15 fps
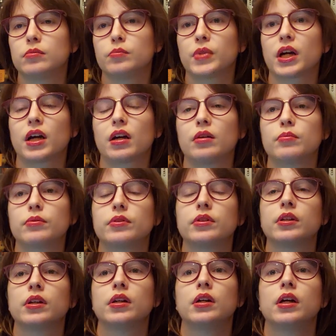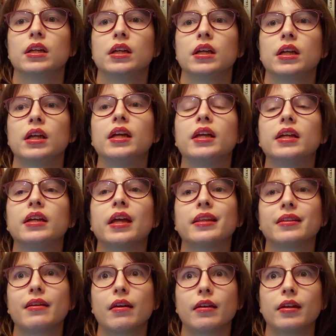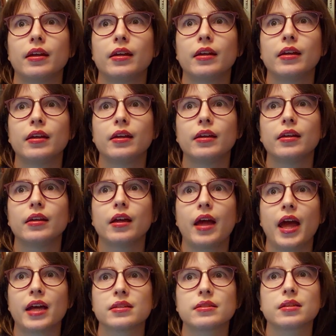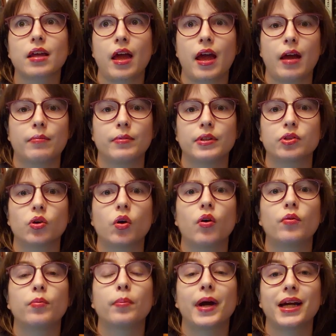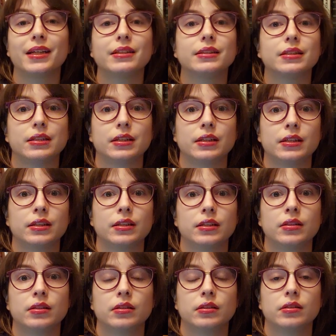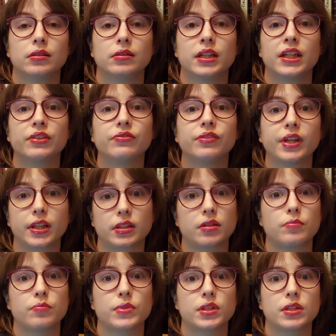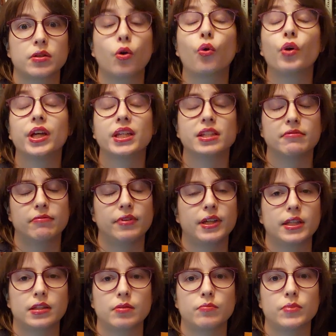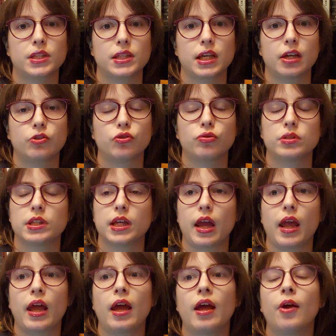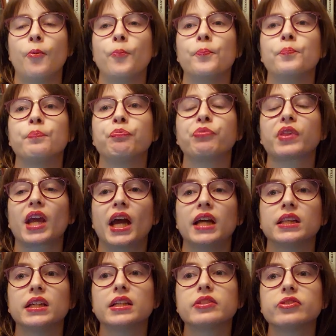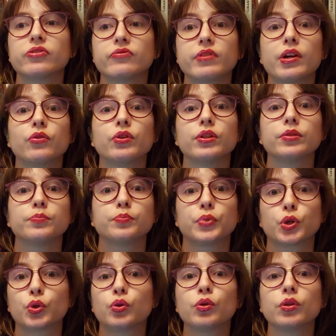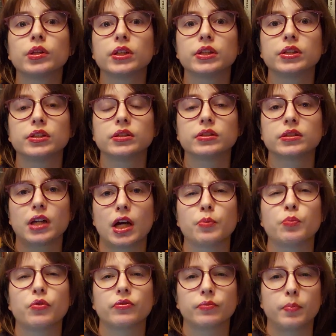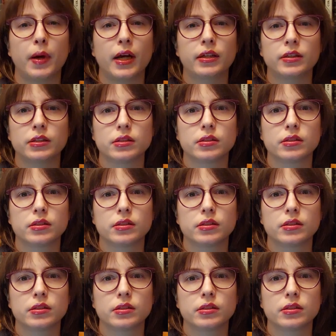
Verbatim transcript: macabre. He, he has a habit of biting their victims, or his victims, I should say. And it's a very peculiar type of bite